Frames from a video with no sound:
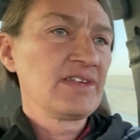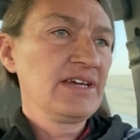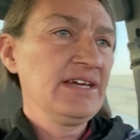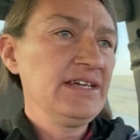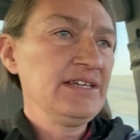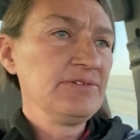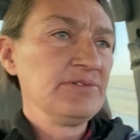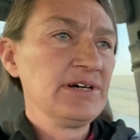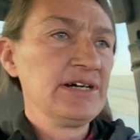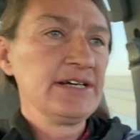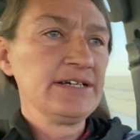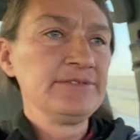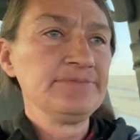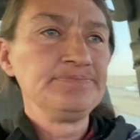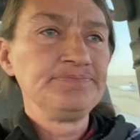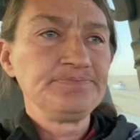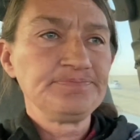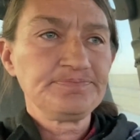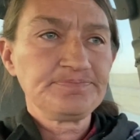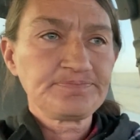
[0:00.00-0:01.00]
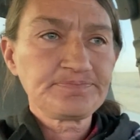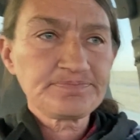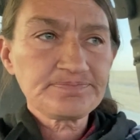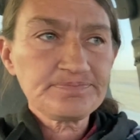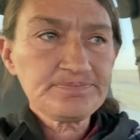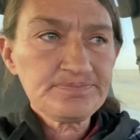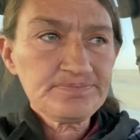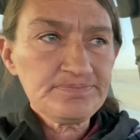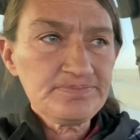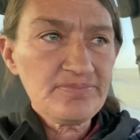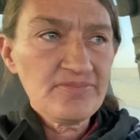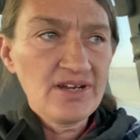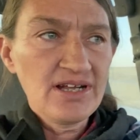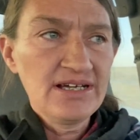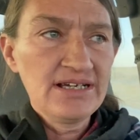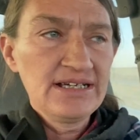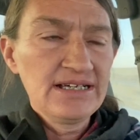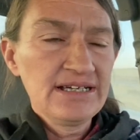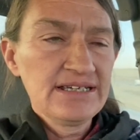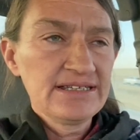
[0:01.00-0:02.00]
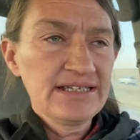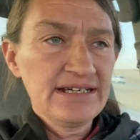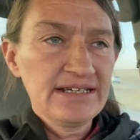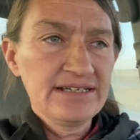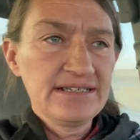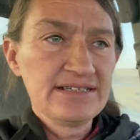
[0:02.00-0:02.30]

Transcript: anyway, that